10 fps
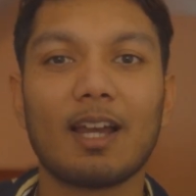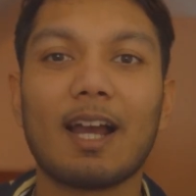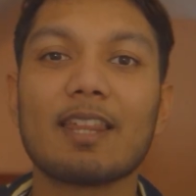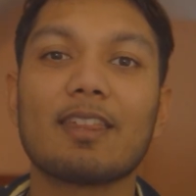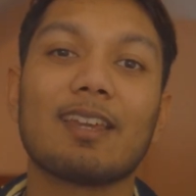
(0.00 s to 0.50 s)

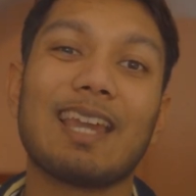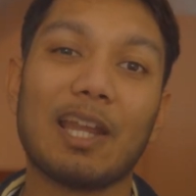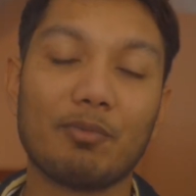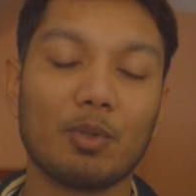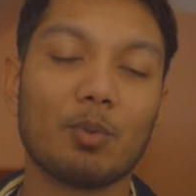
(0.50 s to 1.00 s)
I think
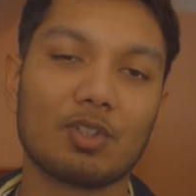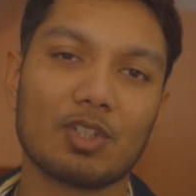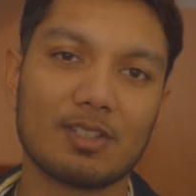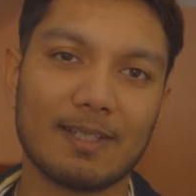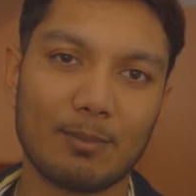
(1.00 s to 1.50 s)
everyone
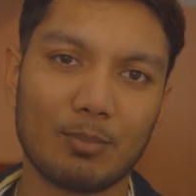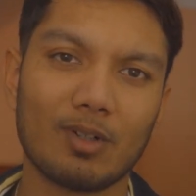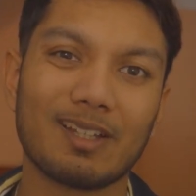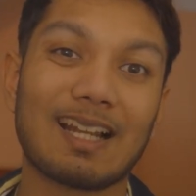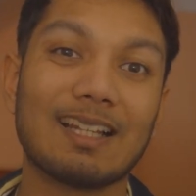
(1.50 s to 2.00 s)
should take
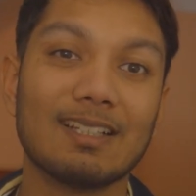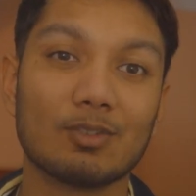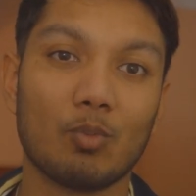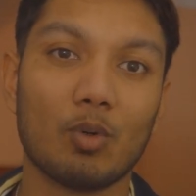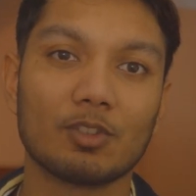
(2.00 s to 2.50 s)
part in at
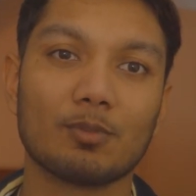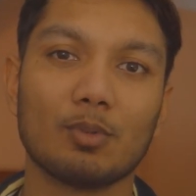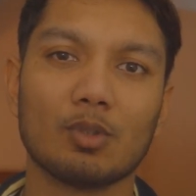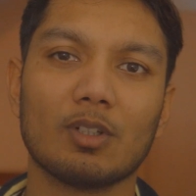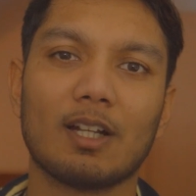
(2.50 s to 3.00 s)
least one sport.